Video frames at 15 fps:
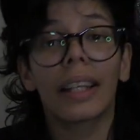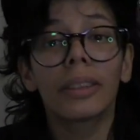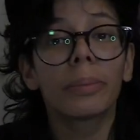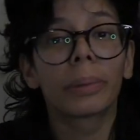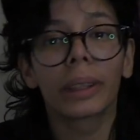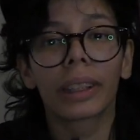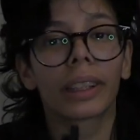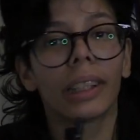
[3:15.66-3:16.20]

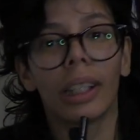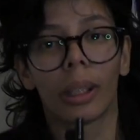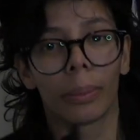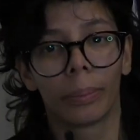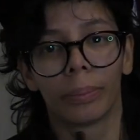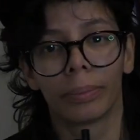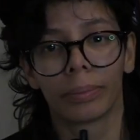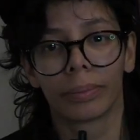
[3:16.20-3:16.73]
bring it up.
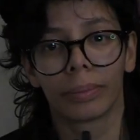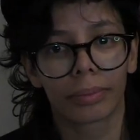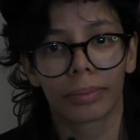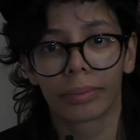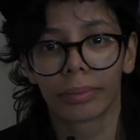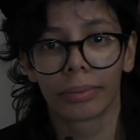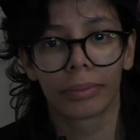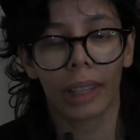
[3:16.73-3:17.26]

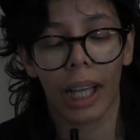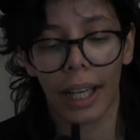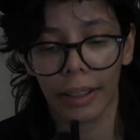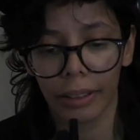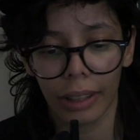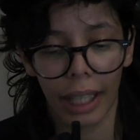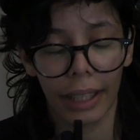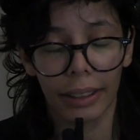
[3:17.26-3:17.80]

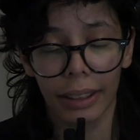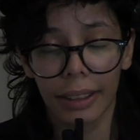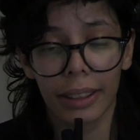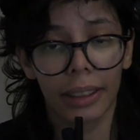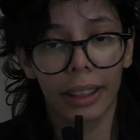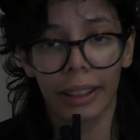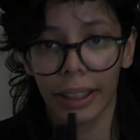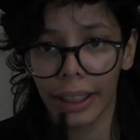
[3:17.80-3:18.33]
It's a
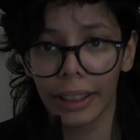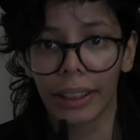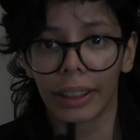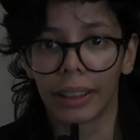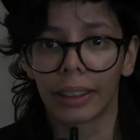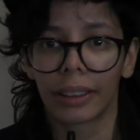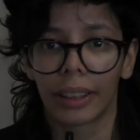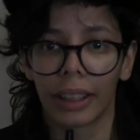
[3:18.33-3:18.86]

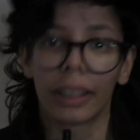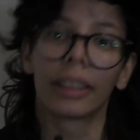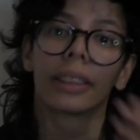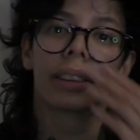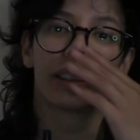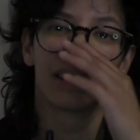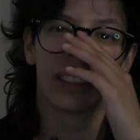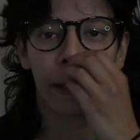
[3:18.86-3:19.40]
Canadian thing,
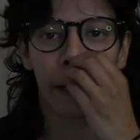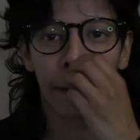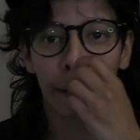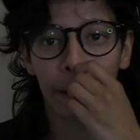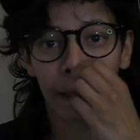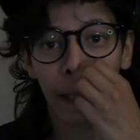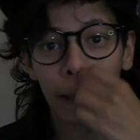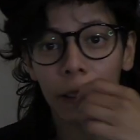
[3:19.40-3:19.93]
and
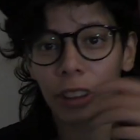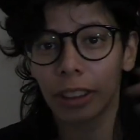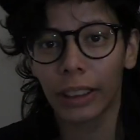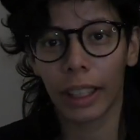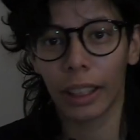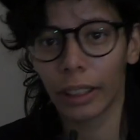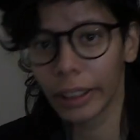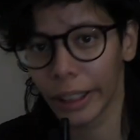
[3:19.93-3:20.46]
it's not just
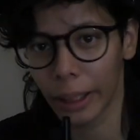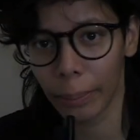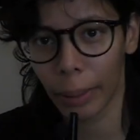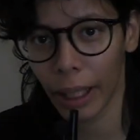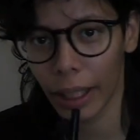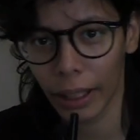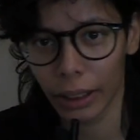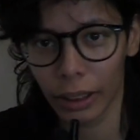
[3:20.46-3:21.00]
Elliot
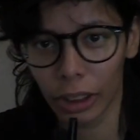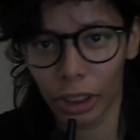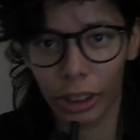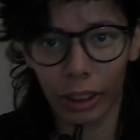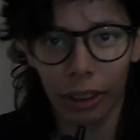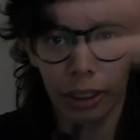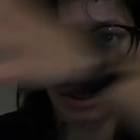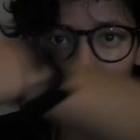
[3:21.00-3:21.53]
Page.
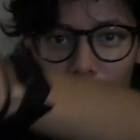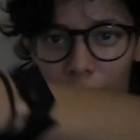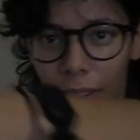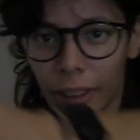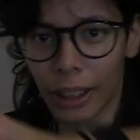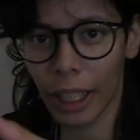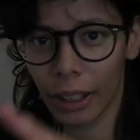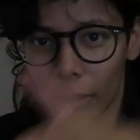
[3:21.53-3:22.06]
It's
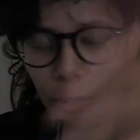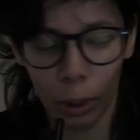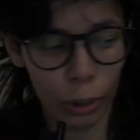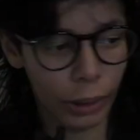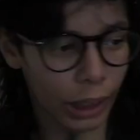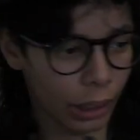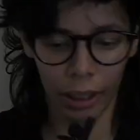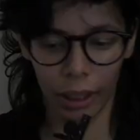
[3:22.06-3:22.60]
Seth
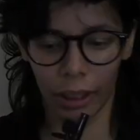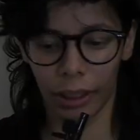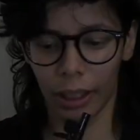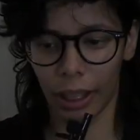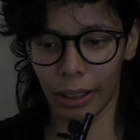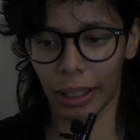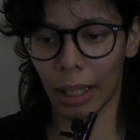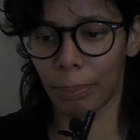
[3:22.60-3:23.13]
Rogen
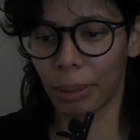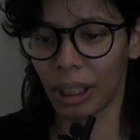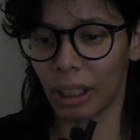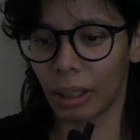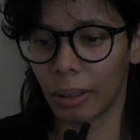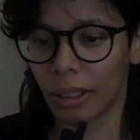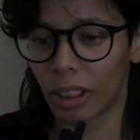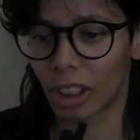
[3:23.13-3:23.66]
that
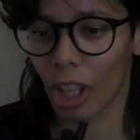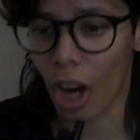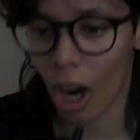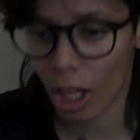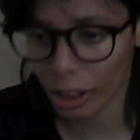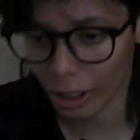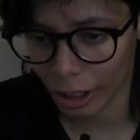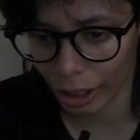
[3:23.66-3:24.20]
be
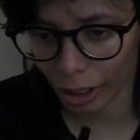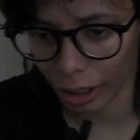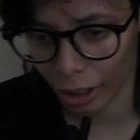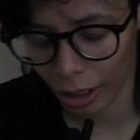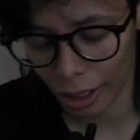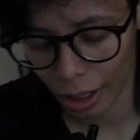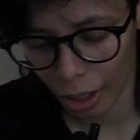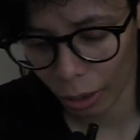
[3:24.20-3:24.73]
talking
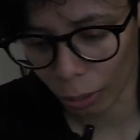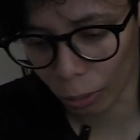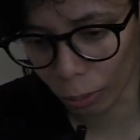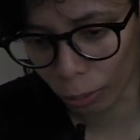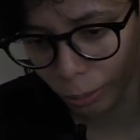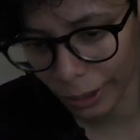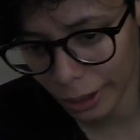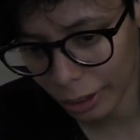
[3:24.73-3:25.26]

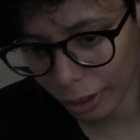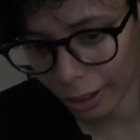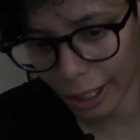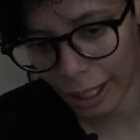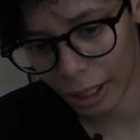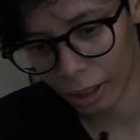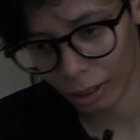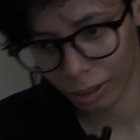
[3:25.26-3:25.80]
real
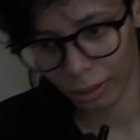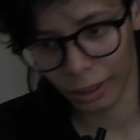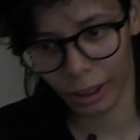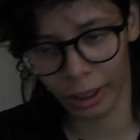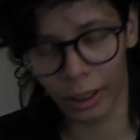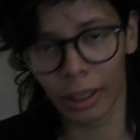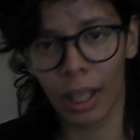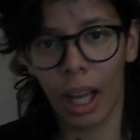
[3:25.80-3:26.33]
loud
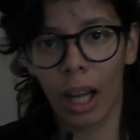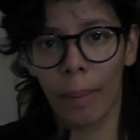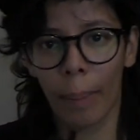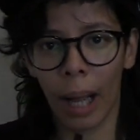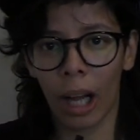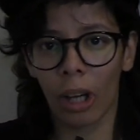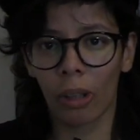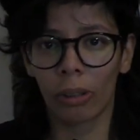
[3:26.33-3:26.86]

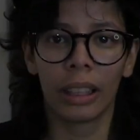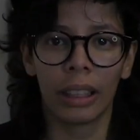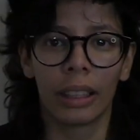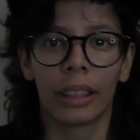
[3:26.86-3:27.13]
about